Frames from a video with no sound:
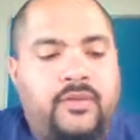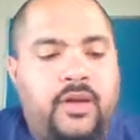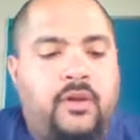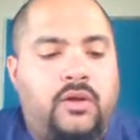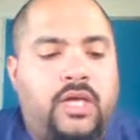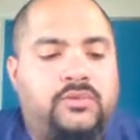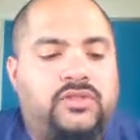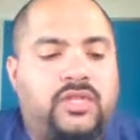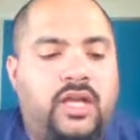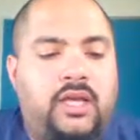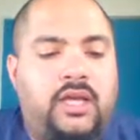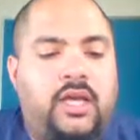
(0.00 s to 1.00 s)
They all keep
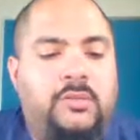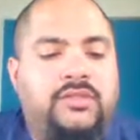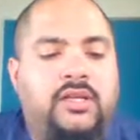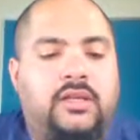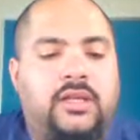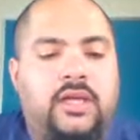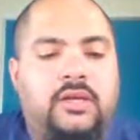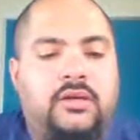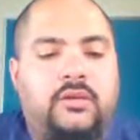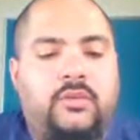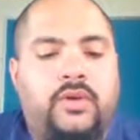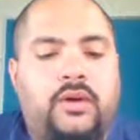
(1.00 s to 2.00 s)
seeing him as a
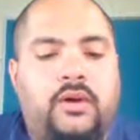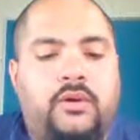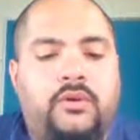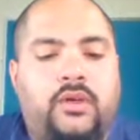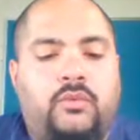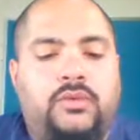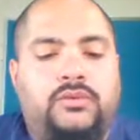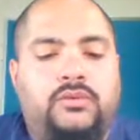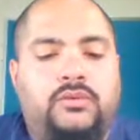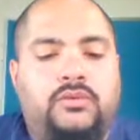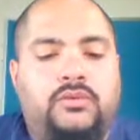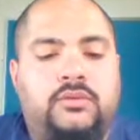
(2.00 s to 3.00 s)
leader when all he
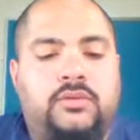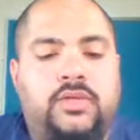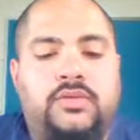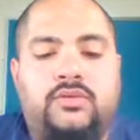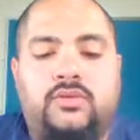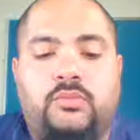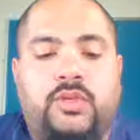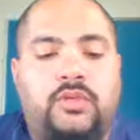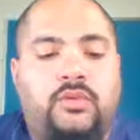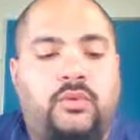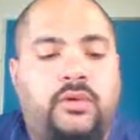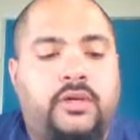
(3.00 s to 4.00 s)
wants is to be
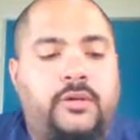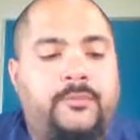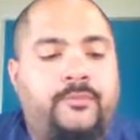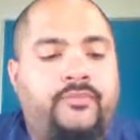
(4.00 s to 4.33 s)
ignored.